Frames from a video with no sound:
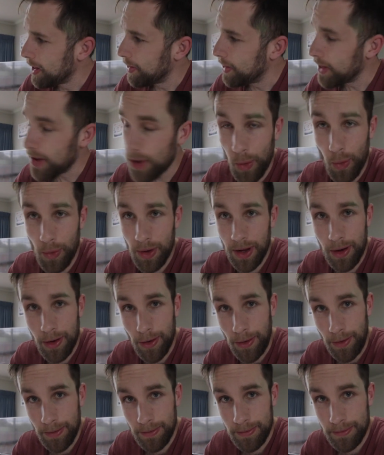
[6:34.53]
The
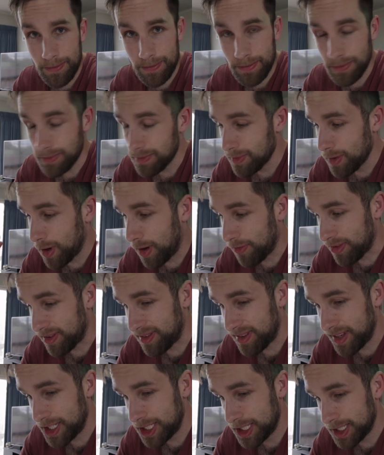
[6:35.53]
audio of the
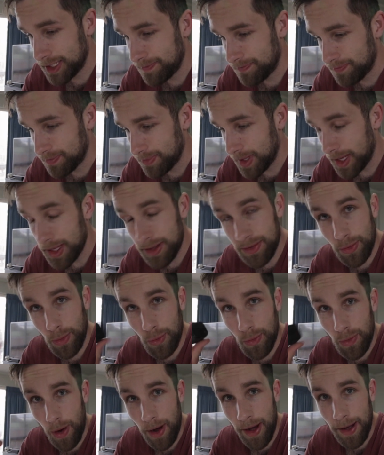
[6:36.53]
Session, it's
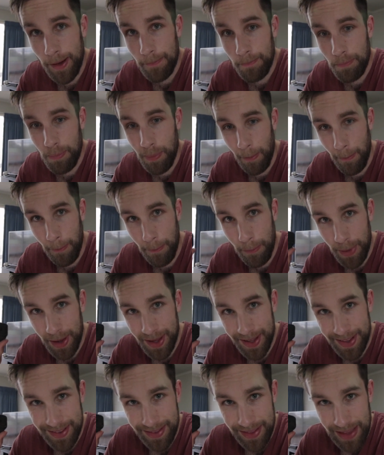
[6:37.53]
alright,
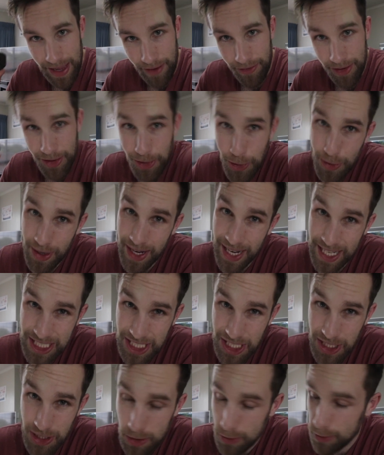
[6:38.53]
but it's nothing you could
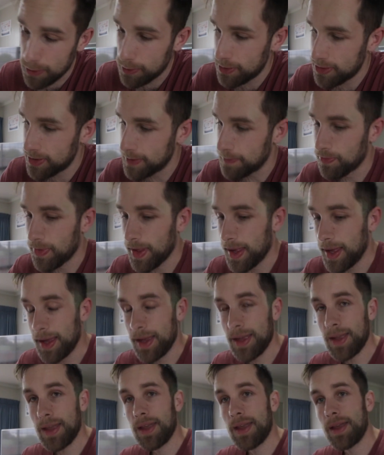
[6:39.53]
actually use.
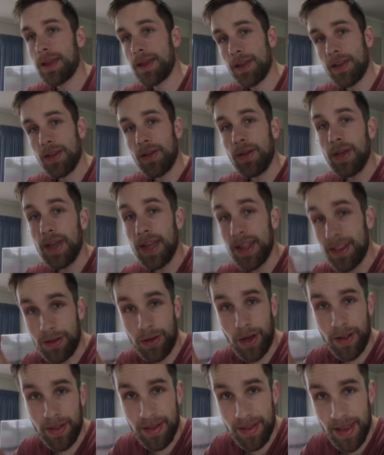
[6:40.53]

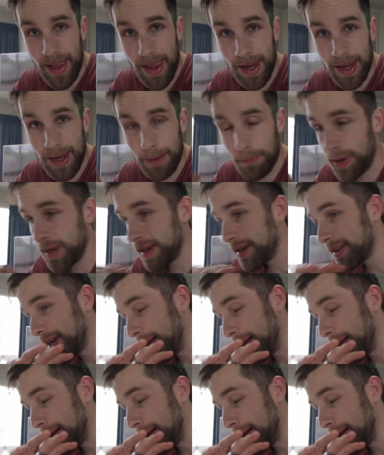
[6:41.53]
Inside the tank, it picked